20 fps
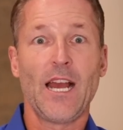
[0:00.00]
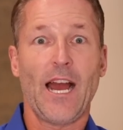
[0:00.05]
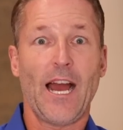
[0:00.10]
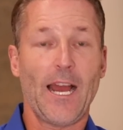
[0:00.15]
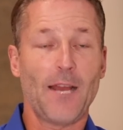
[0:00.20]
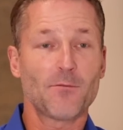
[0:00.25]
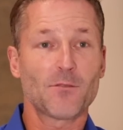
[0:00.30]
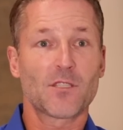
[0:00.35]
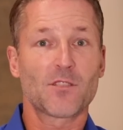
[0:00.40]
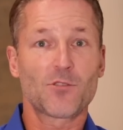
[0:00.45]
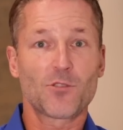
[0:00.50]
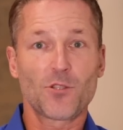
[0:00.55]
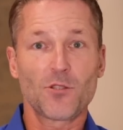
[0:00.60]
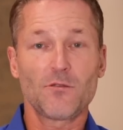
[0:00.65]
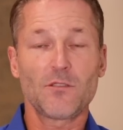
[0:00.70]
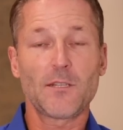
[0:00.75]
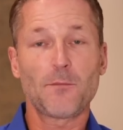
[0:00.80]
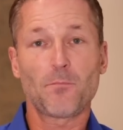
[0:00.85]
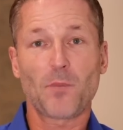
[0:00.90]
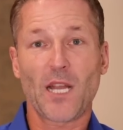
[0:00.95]
I was
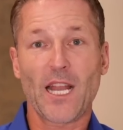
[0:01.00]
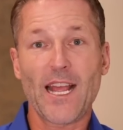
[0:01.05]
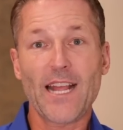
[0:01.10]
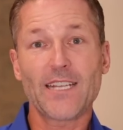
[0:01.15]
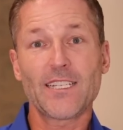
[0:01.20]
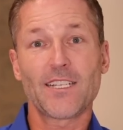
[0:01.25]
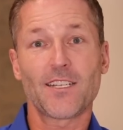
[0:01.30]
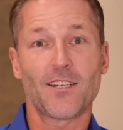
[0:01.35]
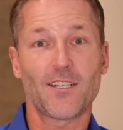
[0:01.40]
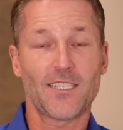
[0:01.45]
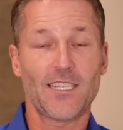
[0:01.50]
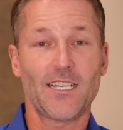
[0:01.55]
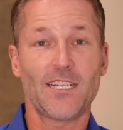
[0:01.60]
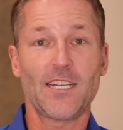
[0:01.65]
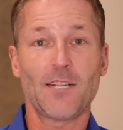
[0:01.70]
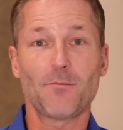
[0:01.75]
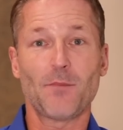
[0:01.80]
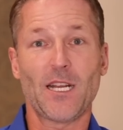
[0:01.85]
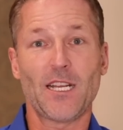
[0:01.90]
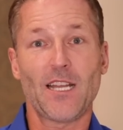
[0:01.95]
truly planning on
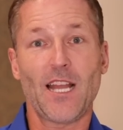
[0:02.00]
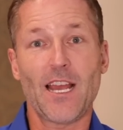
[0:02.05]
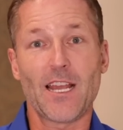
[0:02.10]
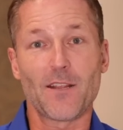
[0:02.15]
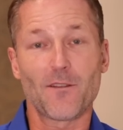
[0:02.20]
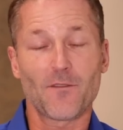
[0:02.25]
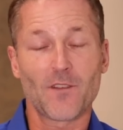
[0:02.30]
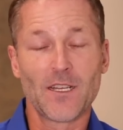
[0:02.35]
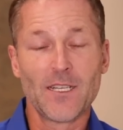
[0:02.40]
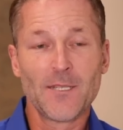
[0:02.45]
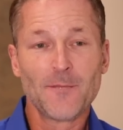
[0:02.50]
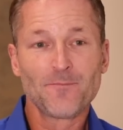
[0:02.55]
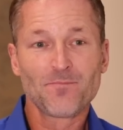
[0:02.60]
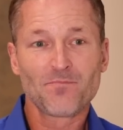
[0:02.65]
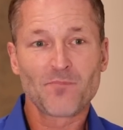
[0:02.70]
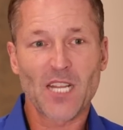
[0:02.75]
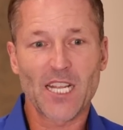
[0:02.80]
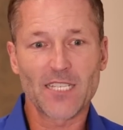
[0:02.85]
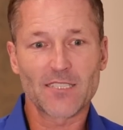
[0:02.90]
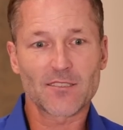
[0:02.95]
ending my life.
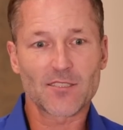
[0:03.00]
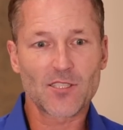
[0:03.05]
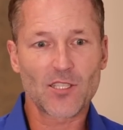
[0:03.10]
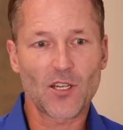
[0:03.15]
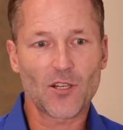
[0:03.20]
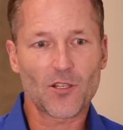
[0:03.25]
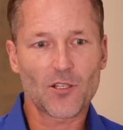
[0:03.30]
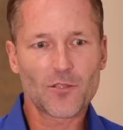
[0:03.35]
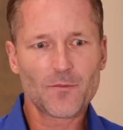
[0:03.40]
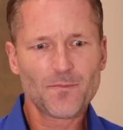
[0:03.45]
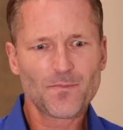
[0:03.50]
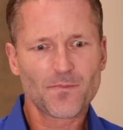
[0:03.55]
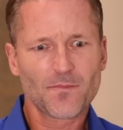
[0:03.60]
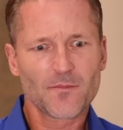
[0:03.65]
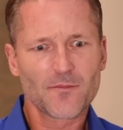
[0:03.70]
And so